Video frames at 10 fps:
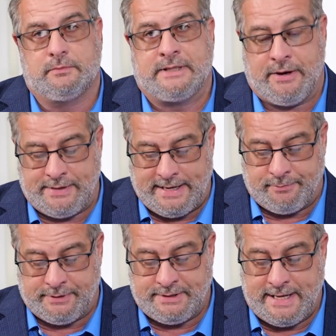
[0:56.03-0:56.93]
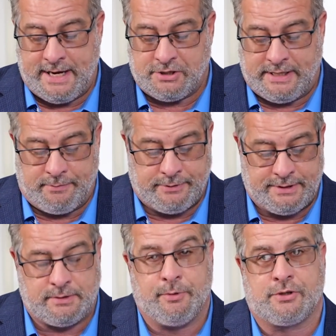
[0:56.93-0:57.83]
County Ambulance, Action
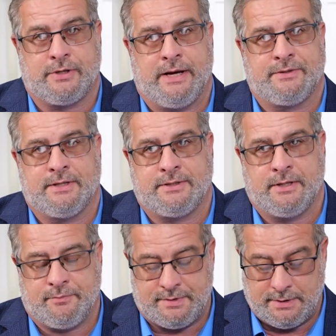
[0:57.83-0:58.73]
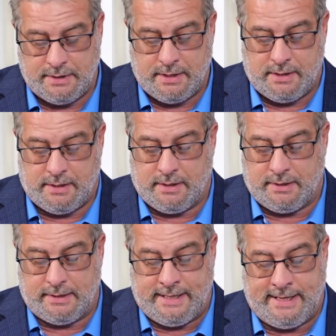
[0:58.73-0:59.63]
Ambulance, Berkshire Health Systems,
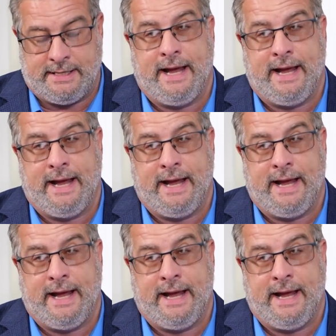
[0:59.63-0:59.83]
and